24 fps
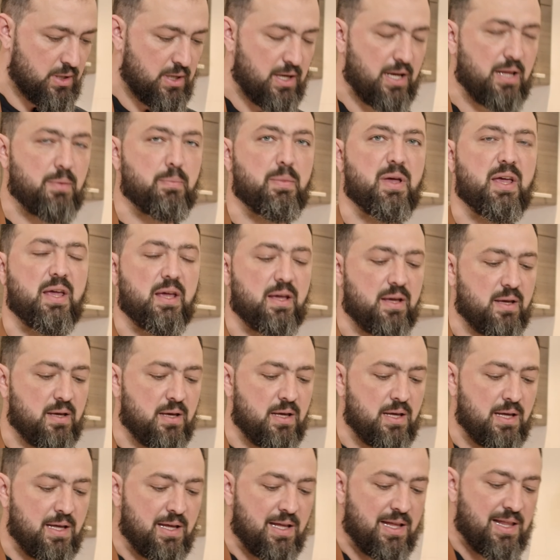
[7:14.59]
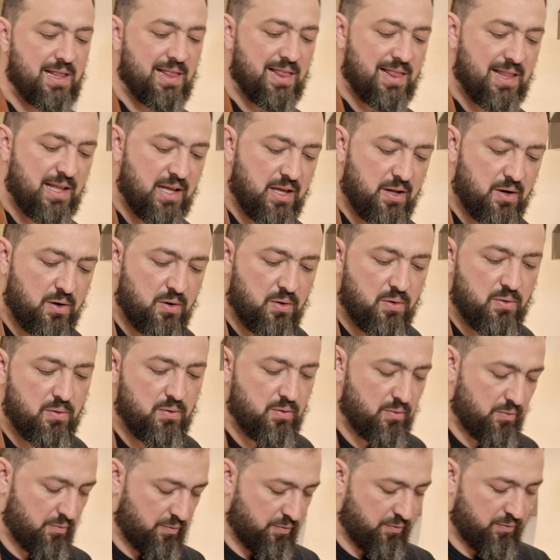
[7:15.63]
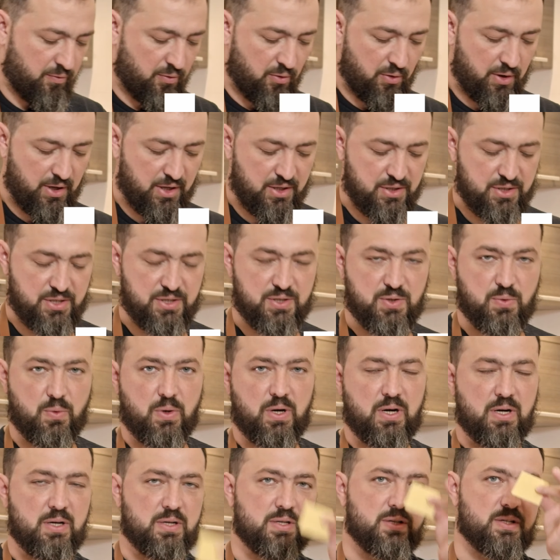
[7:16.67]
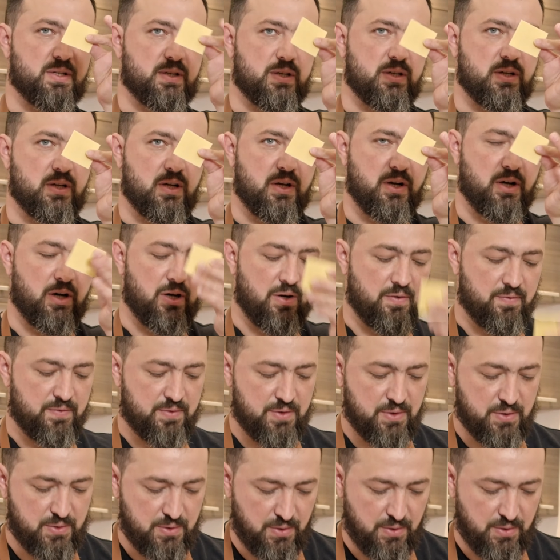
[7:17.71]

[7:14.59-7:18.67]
and make little 4-inch squares of the